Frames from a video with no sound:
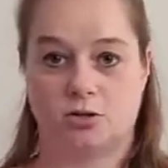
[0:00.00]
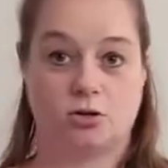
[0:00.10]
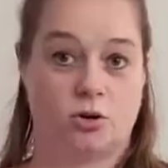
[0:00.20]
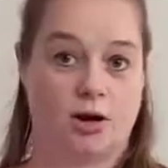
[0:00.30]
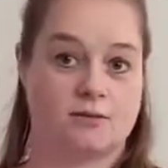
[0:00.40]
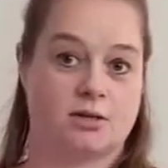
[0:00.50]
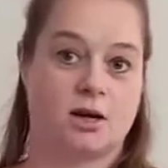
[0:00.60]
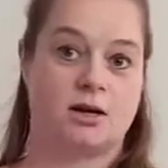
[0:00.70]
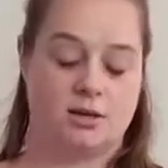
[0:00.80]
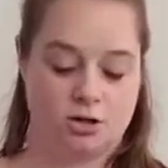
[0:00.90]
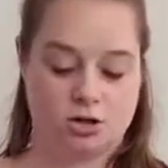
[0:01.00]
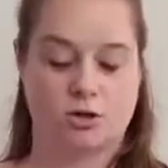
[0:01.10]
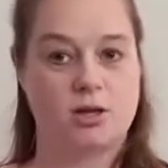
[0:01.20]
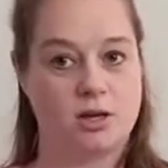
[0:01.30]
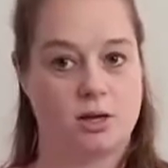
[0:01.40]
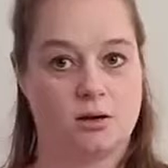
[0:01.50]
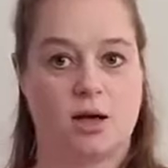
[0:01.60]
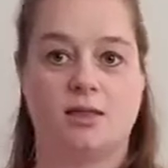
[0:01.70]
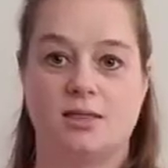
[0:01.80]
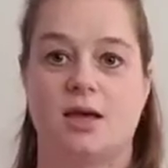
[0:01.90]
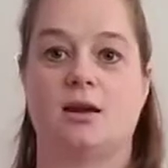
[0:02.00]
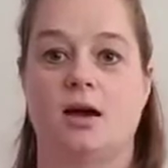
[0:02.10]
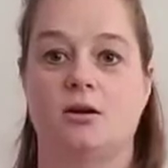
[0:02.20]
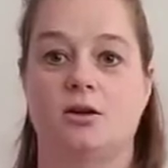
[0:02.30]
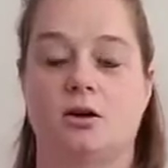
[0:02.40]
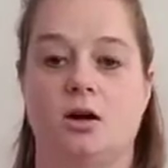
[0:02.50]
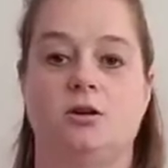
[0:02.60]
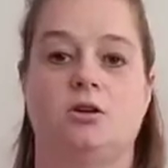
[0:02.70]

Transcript: You don't have to cut each thing and then iron it on.